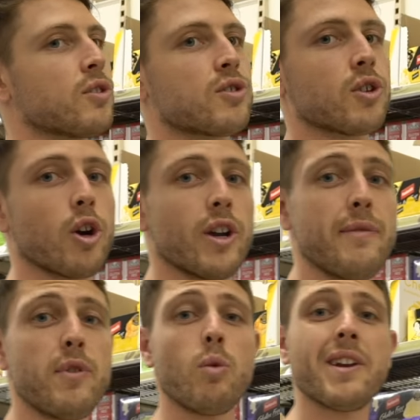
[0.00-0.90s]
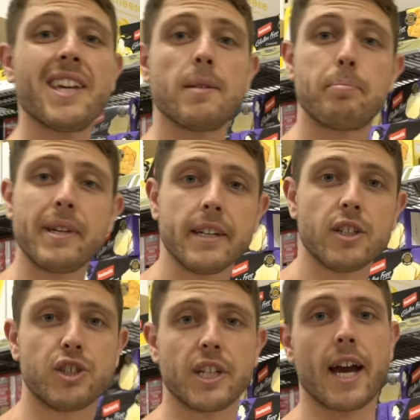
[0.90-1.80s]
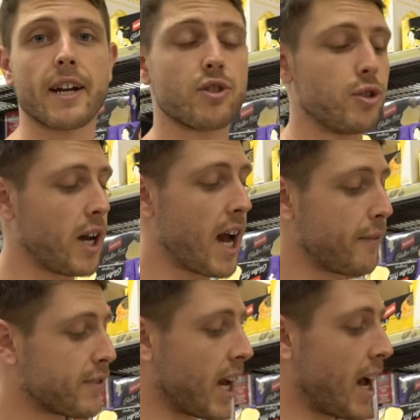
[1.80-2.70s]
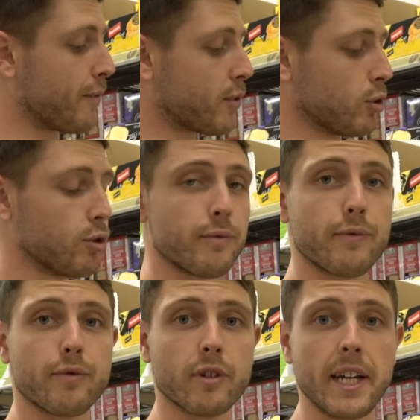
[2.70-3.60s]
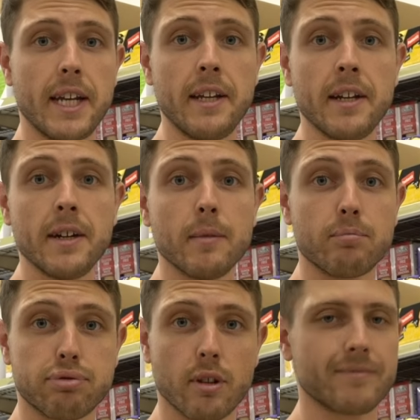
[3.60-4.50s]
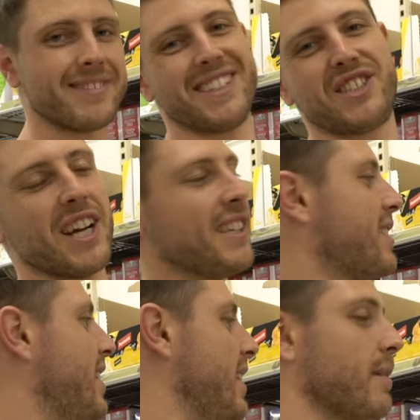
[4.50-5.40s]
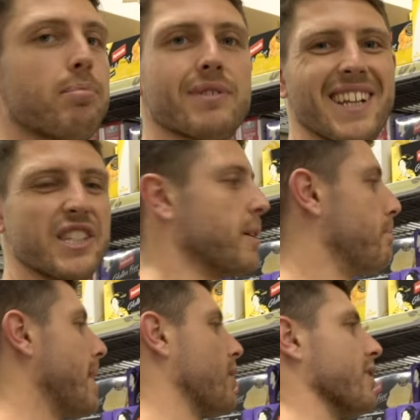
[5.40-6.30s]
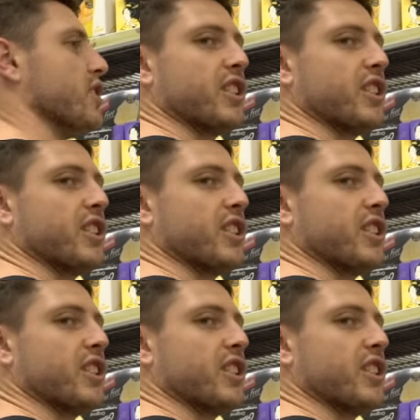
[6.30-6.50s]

So if you want to get big and jacked, you have to have gluten-free, just kidding, put that shit back on the